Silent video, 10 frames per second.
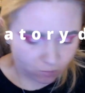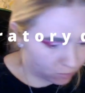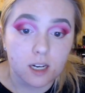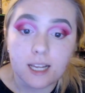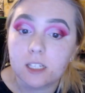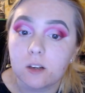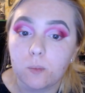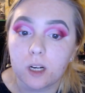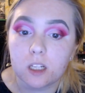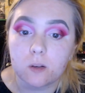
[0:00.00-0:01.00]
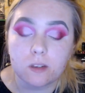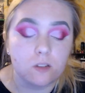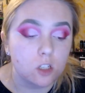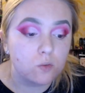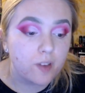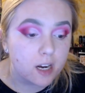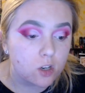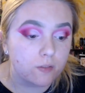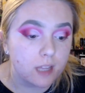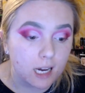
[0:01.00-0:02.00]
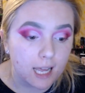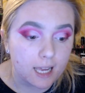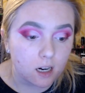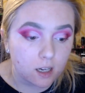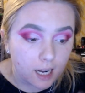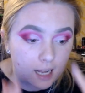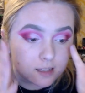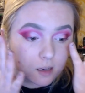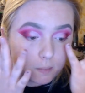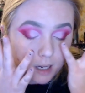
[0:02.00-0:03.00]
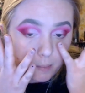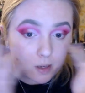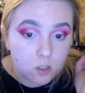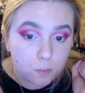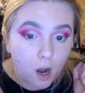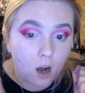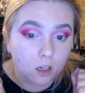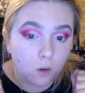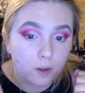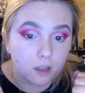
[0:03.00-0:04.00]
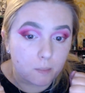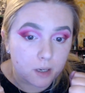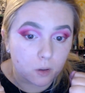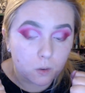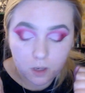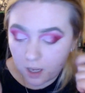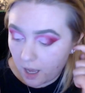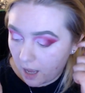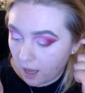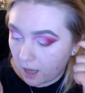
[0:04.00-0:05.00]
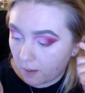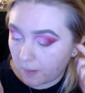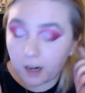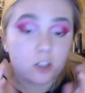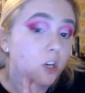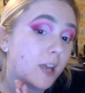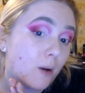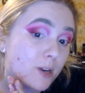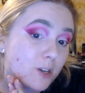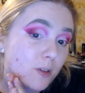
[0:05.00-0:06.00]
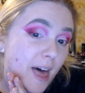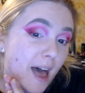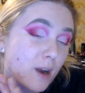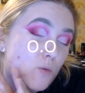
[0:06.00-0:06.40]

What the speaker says: Next thing I'm going to do is just finish off the lid. I'm going to add some little bit of sparkle in the middle. I'll show you how we do that.